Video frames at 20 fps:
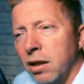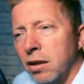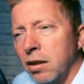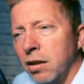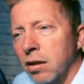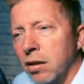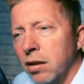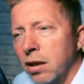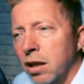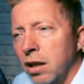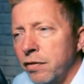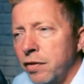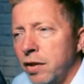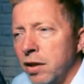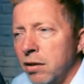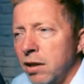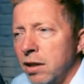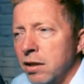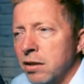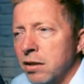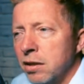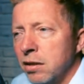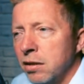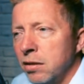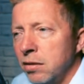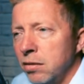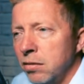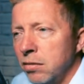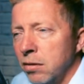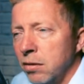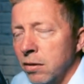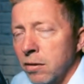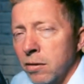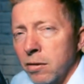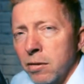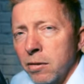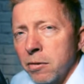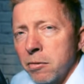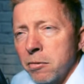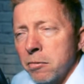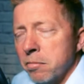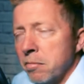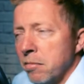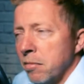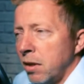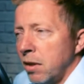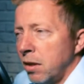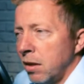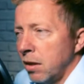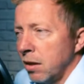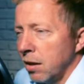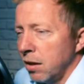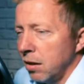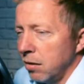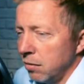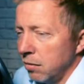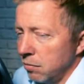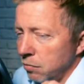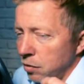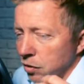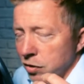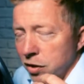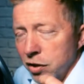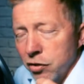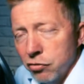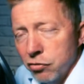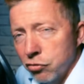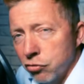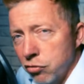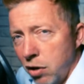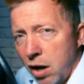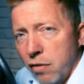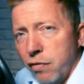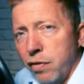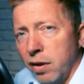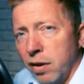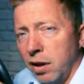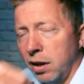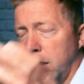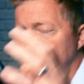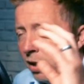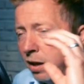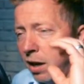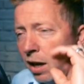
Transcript: If you're into watching traffic,